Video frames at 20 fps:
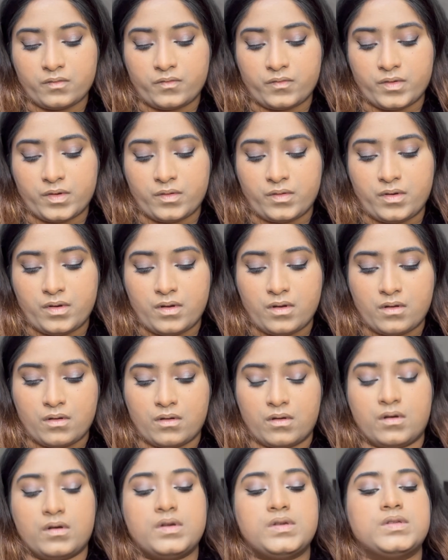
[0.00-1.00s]
very
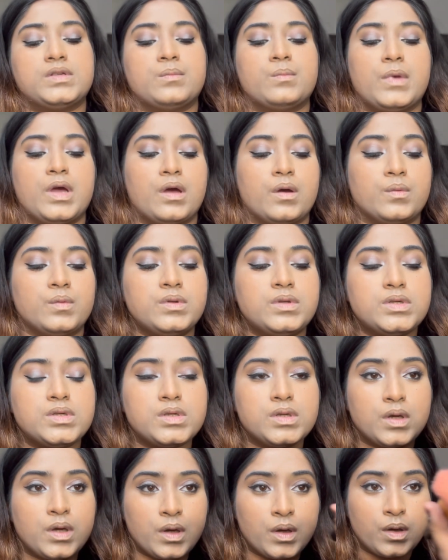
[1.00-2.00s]
nice amount
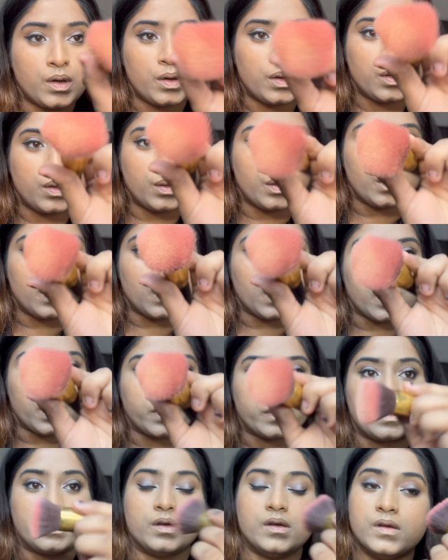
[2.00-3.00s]

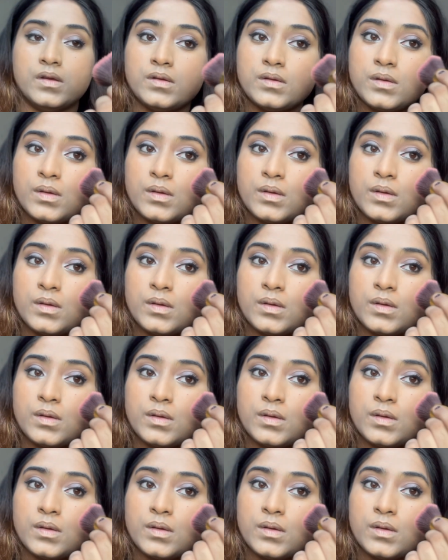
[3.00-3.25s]
like this